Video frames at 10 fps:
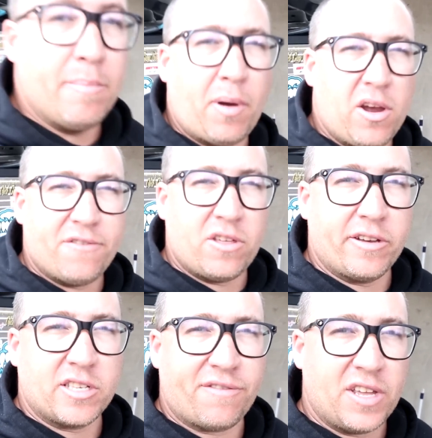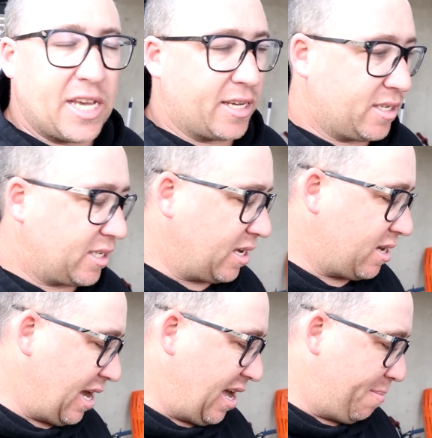both those fittings
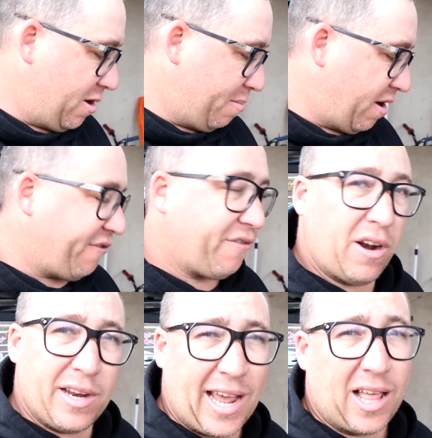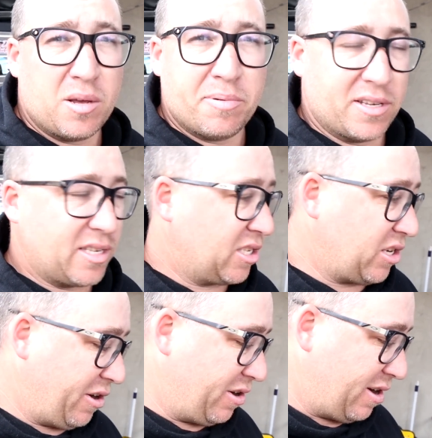on my front calipers.
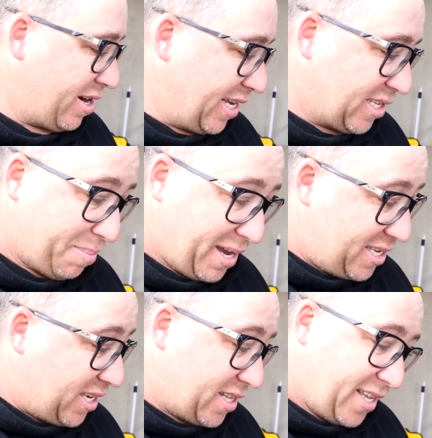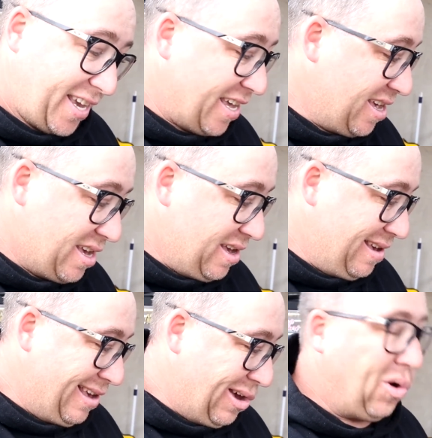So I need to basically
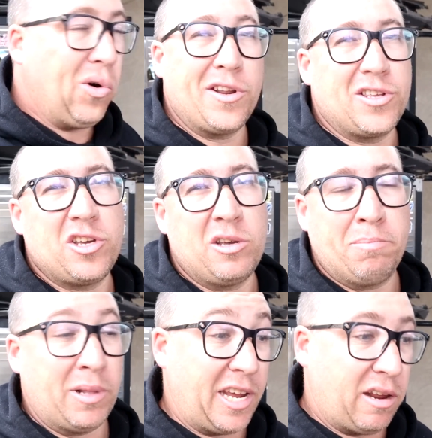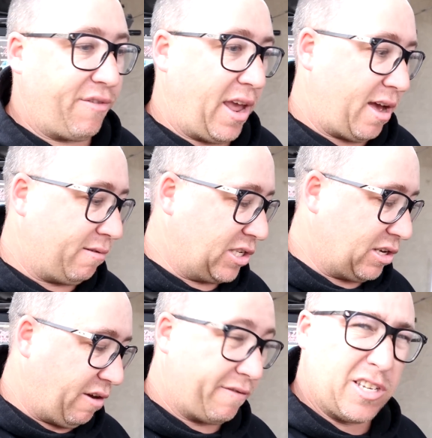order new bleeder valves.
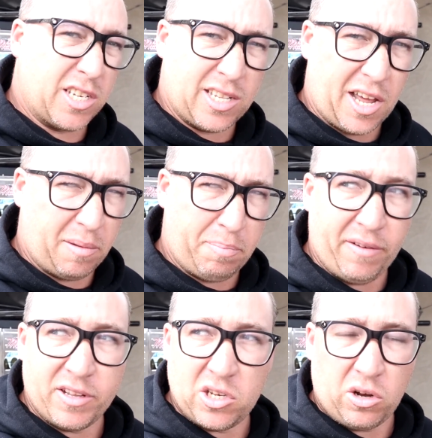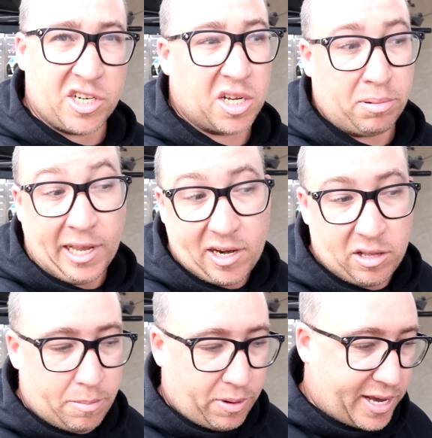So I've just done a bit of a dodgy bleed
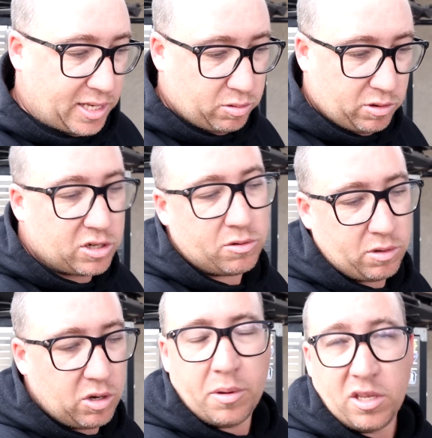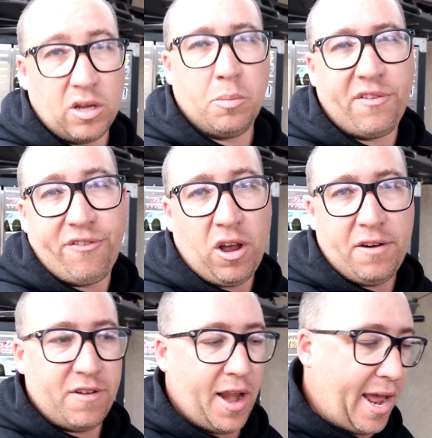on the brakes. It'll be fine
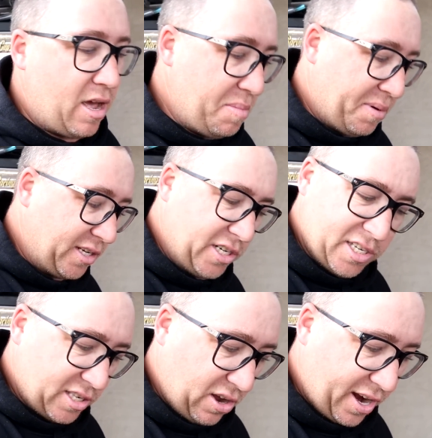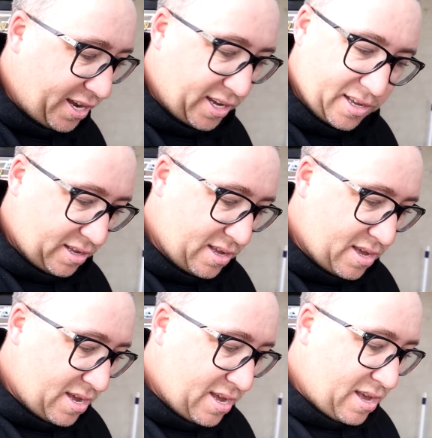for now, but it's just like,
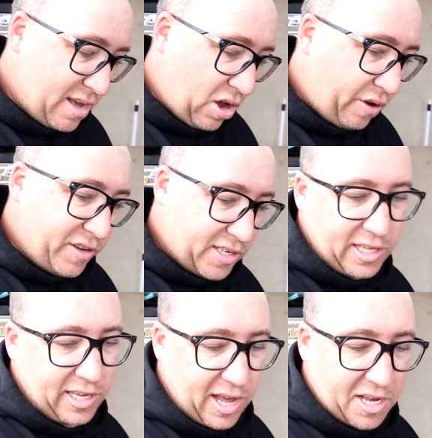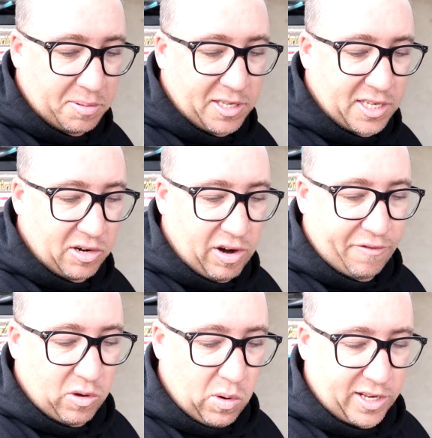obviously the car's been sitting around
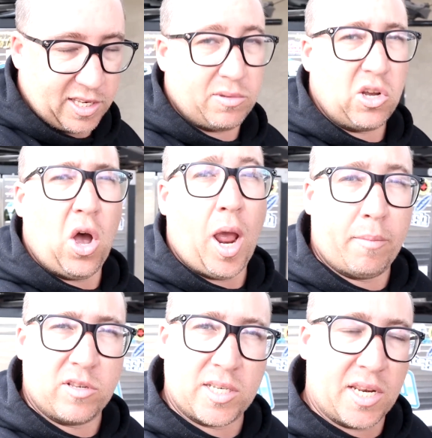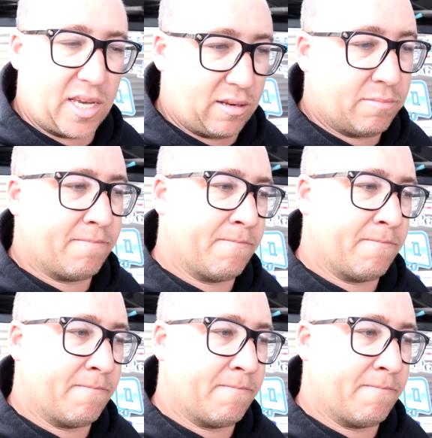for quite some time. It was sitting